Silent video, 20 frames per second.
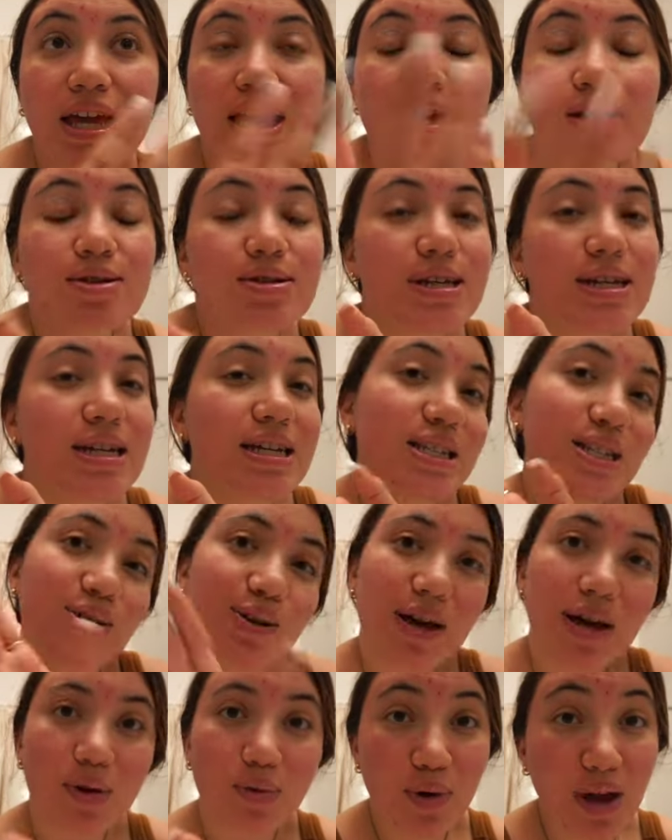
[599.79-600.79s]
he was like, it's
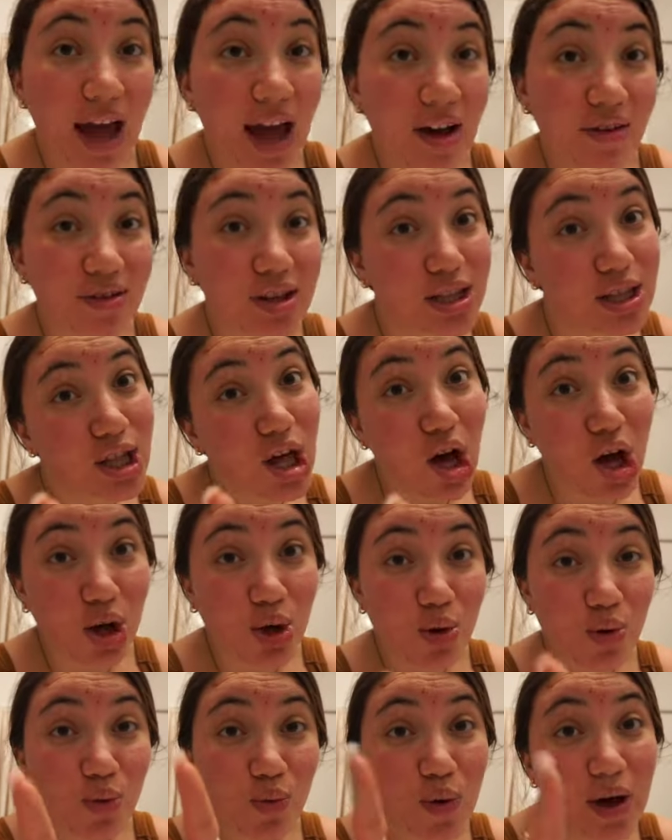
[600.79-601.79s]
okay, we have a
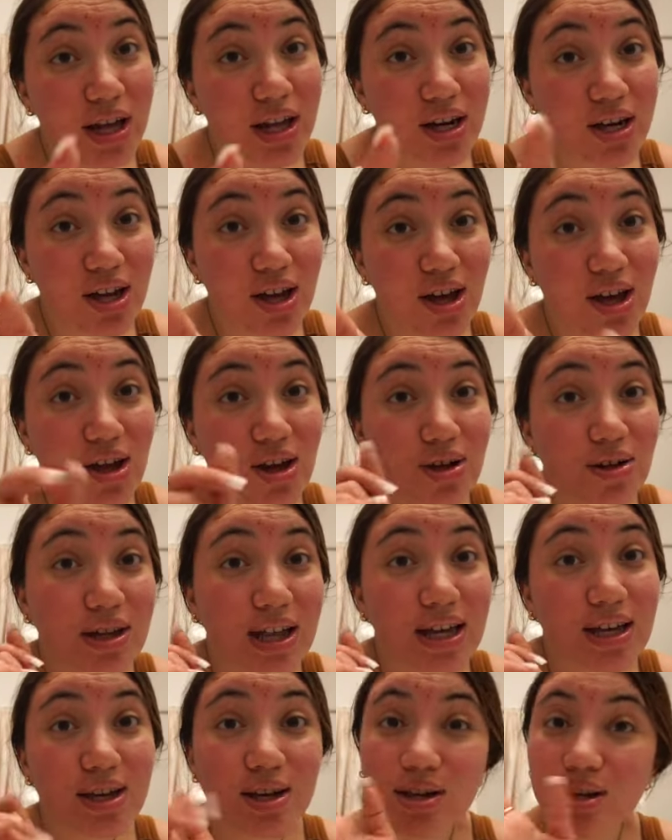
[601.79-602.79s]
long way to go.
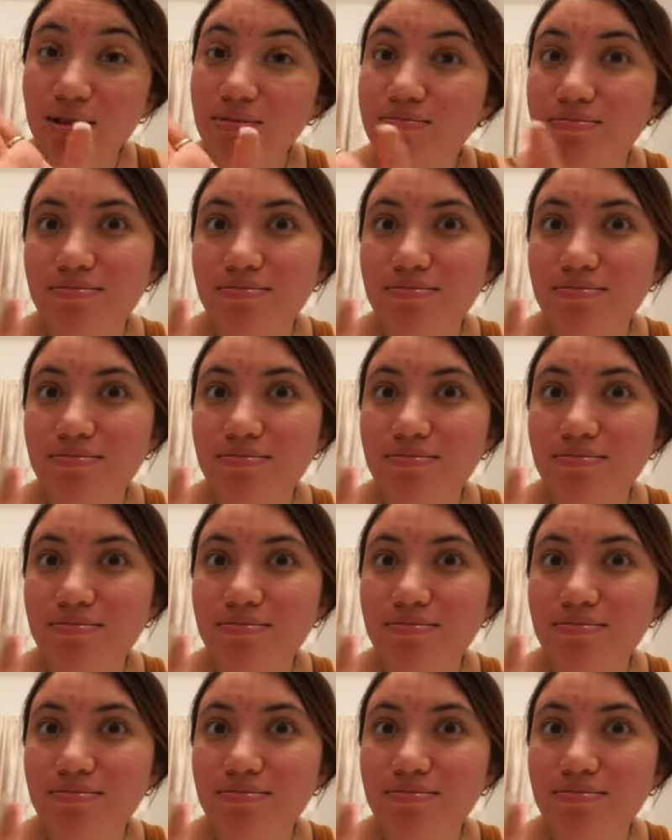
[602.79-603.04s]
Like,